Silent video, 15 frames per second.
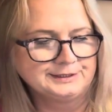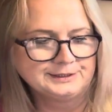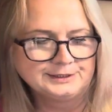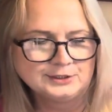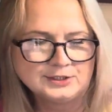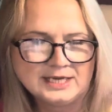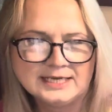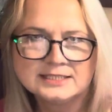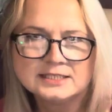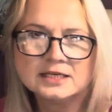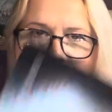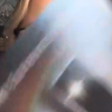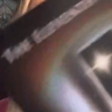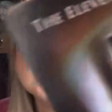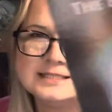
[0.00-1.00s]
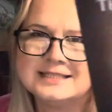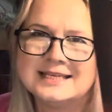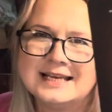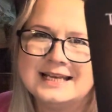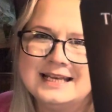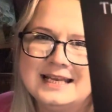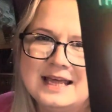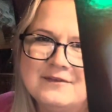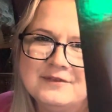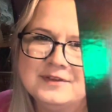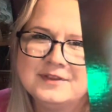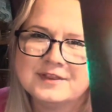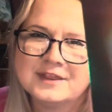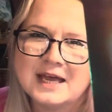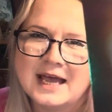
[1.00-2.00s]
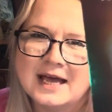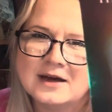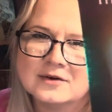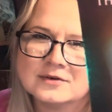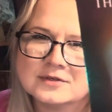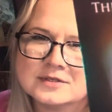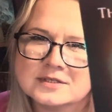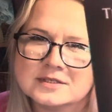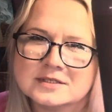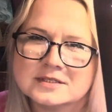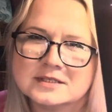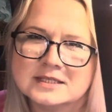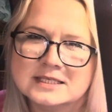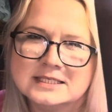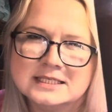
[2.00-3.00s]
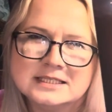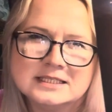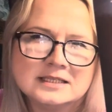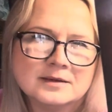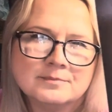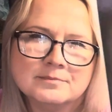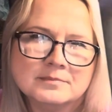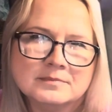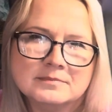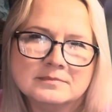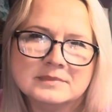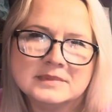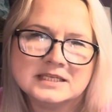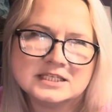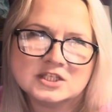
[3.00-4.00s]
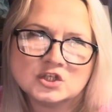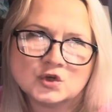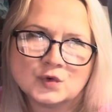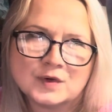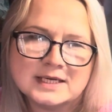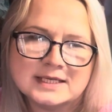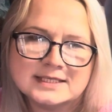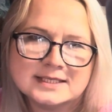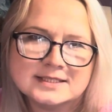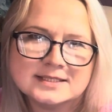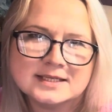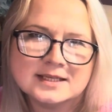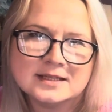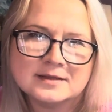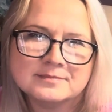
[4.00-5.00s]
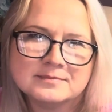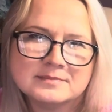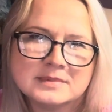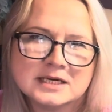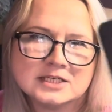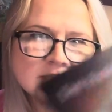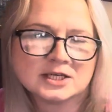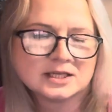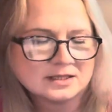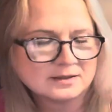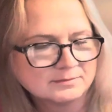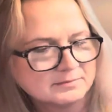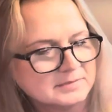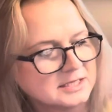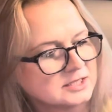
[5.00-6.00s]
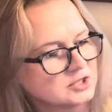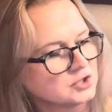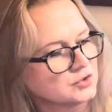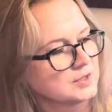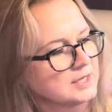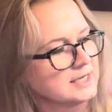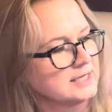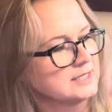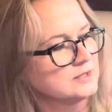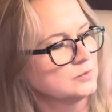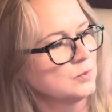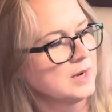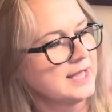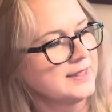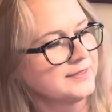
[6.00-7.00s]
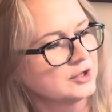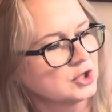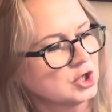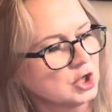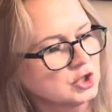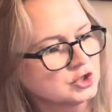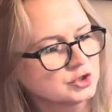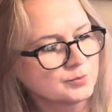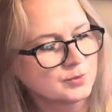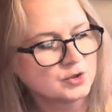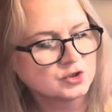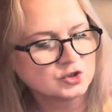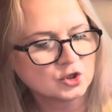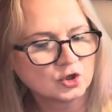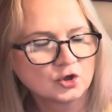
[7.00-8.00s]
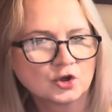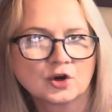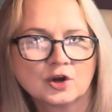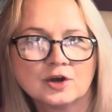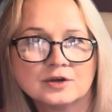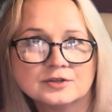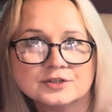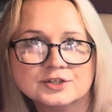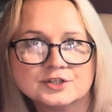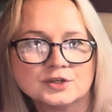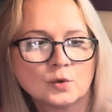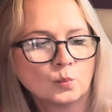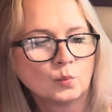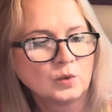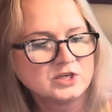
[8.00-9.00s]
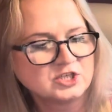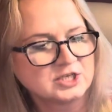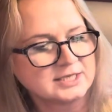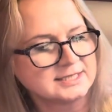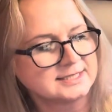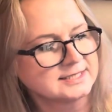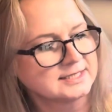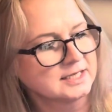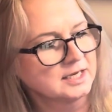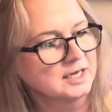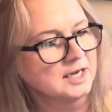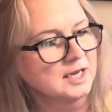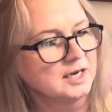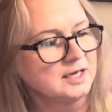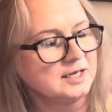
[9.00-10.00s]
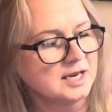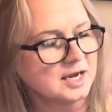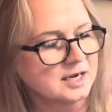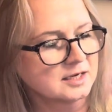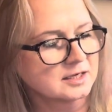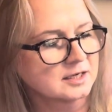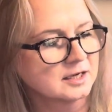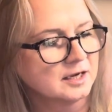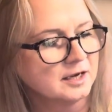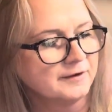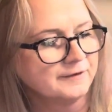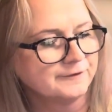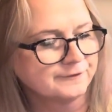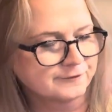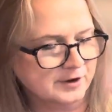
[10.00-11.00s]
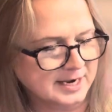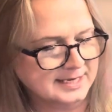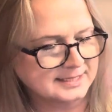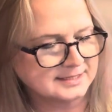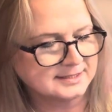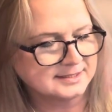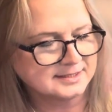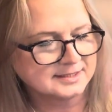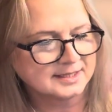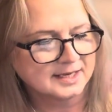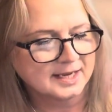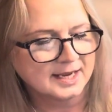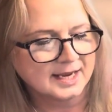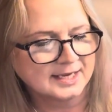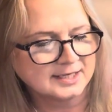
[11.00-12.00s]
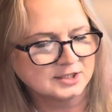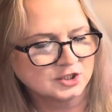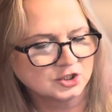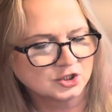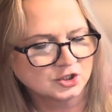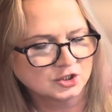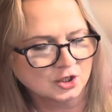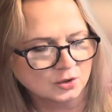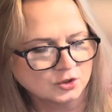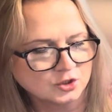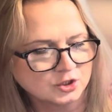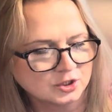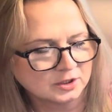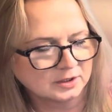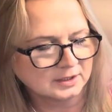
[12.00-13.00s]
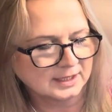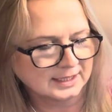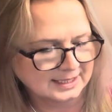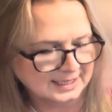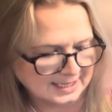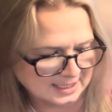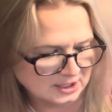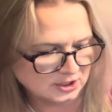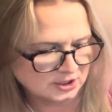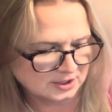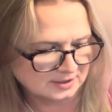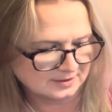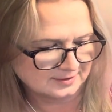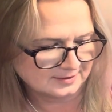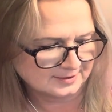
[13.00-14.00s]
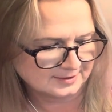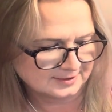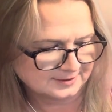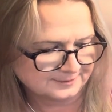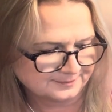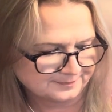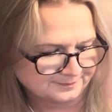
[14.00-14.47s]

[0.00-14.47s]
Your next card is the 11th house. This is the mysteries, isn't it? The magic and the mysteries. Where the cosmos grants wishes, luck, friends, and social occasions.